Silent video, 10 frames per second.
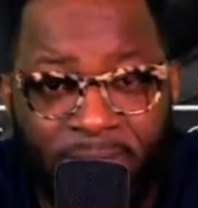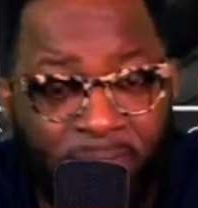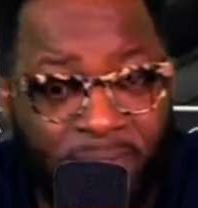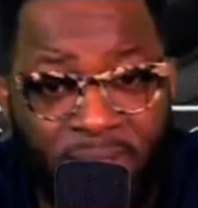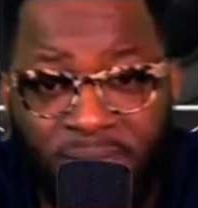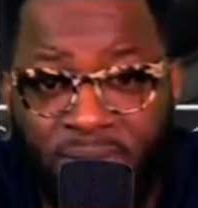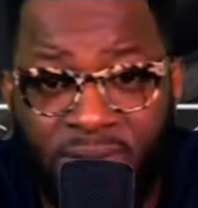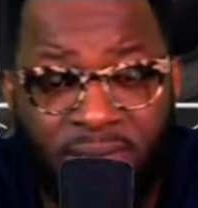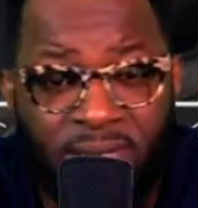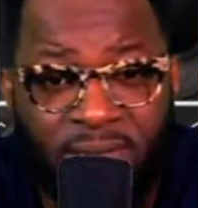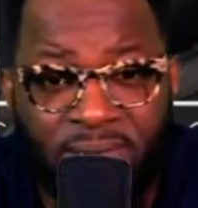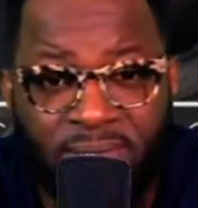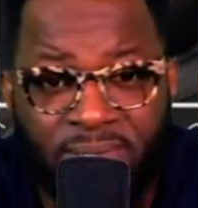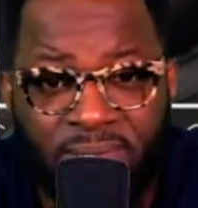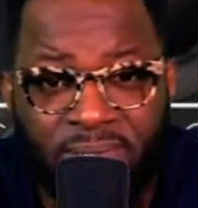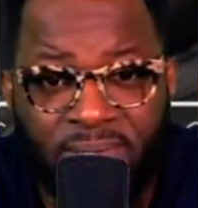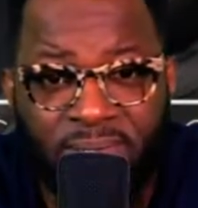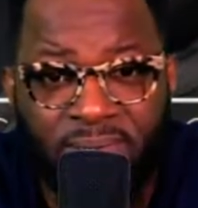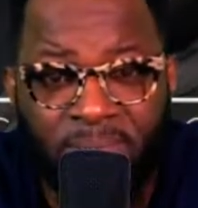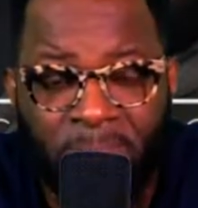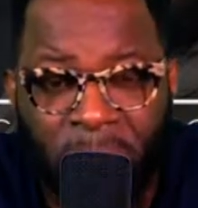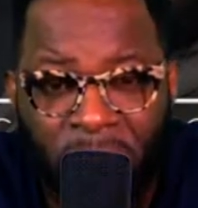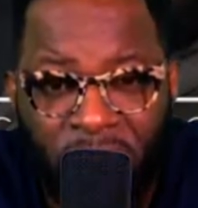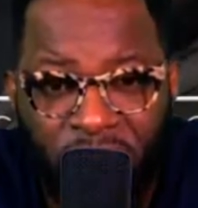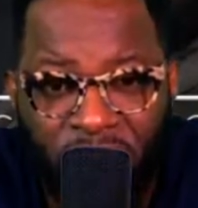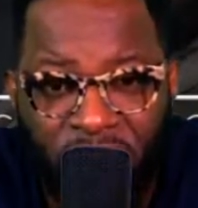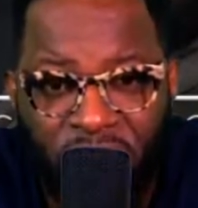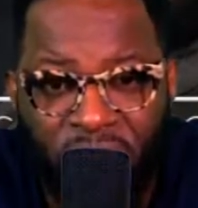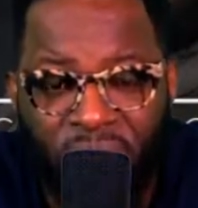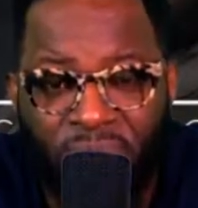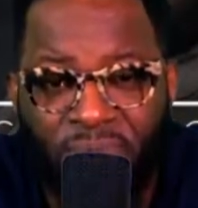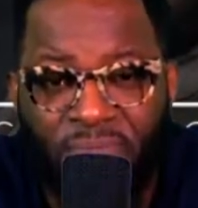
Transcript: Believe it or not, be grateful.